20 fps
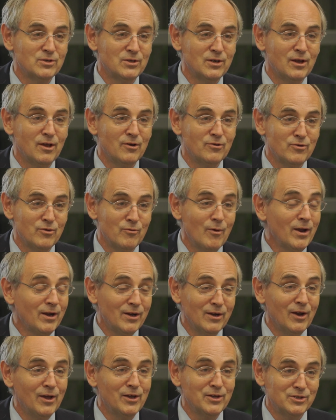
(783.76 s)
country
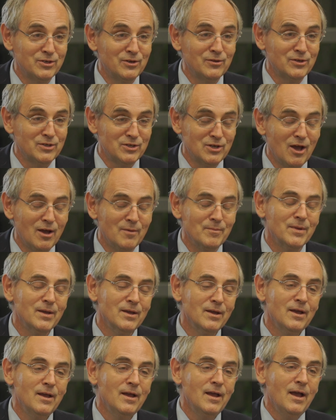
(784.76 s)
recognized at the time.
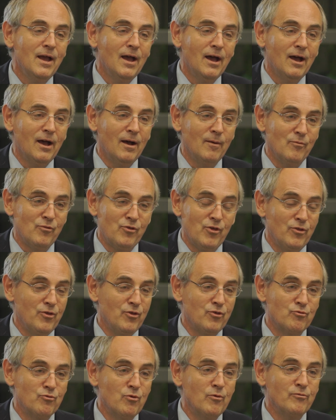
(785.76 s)
So
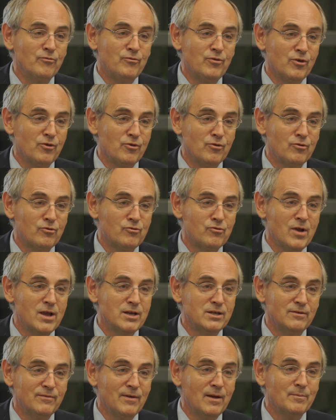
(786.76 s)
there's room for
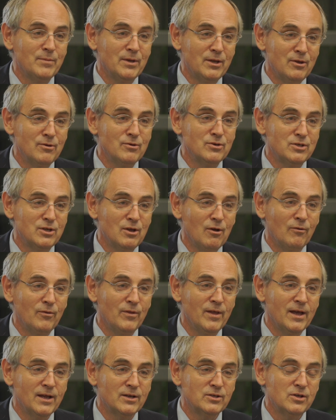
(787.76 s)
creative ambiguity on
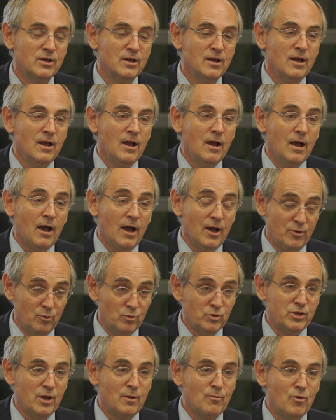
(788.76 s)
that. I'd
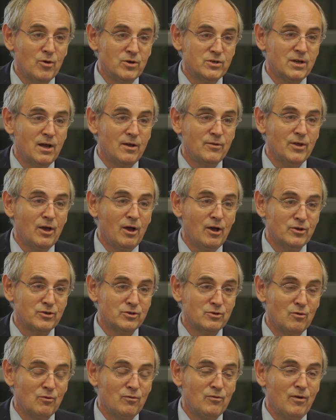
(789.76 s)
also point out that
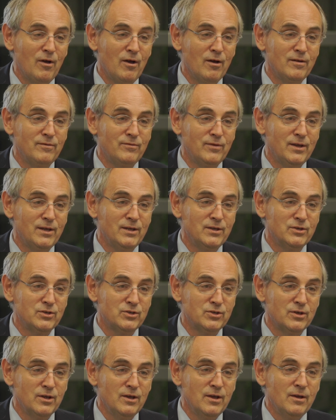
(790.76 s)
Article 5
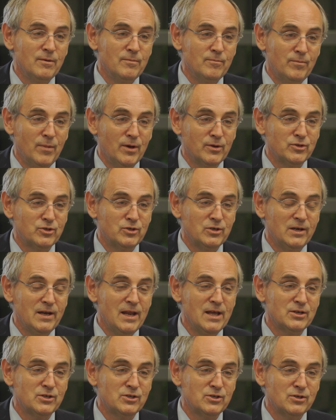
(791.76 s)
is much
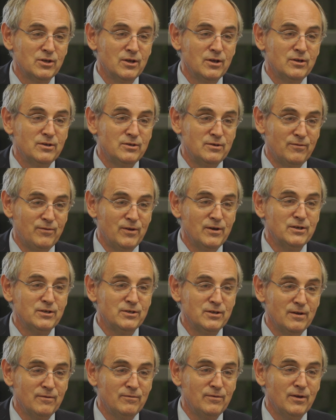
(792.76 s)
less
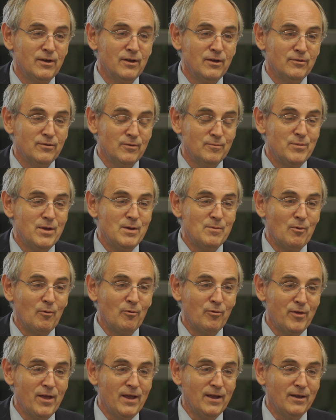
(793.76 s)
definitive than people
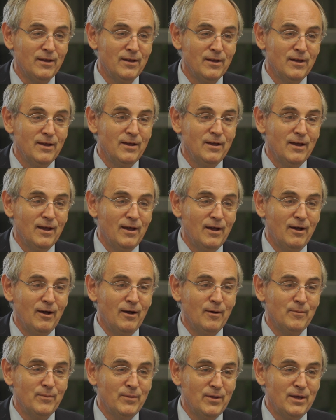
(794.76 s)
think.
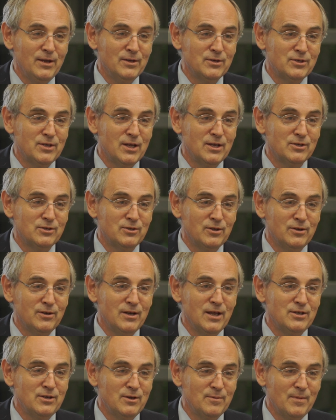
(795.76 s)
It says that
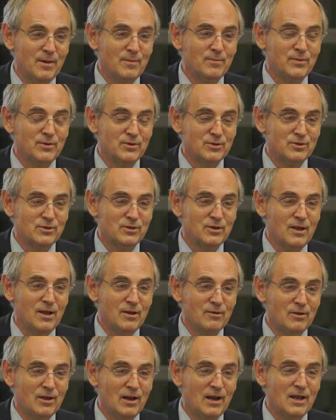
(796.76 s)
NATO members,
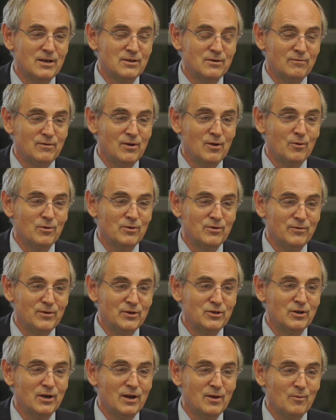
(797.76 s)
collectively or
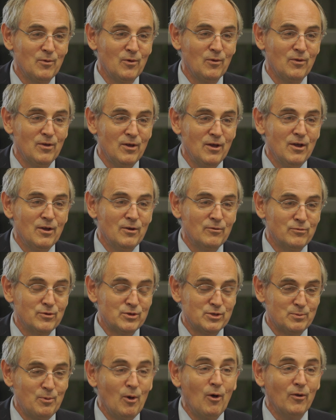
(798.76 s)
individually, will
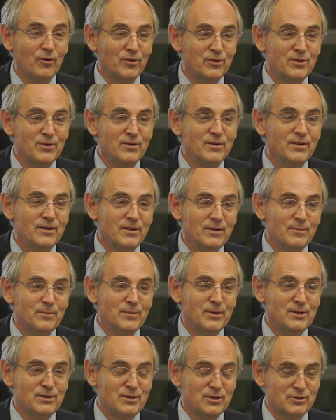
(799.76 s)
respond,
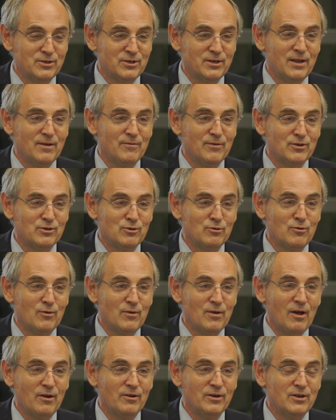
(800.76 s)
but it doesn't give a sort
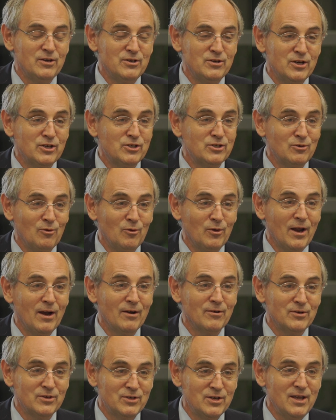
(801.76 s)
of unconditional
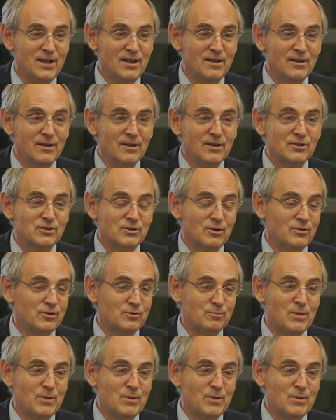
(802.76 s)
guarantee. So there's